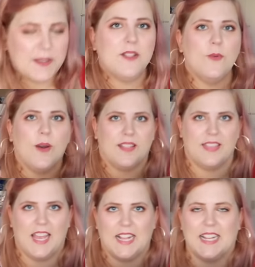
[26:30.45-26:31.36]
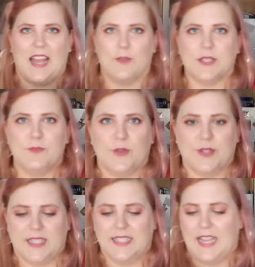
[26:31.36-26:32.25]
been the one thing that I was
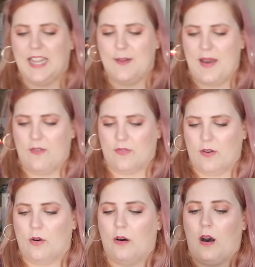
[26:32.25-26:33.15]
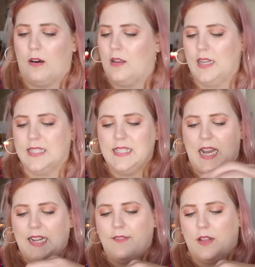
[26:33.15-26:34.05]
most excited about for the whole haul, and it's
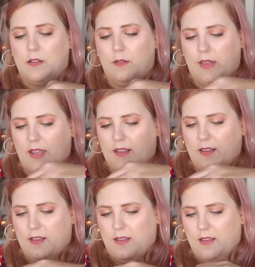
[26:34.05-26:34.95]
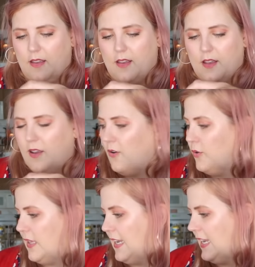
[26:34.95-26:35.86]
not even clothing.
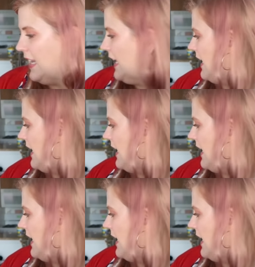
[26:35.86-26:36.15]
Hold on, I need to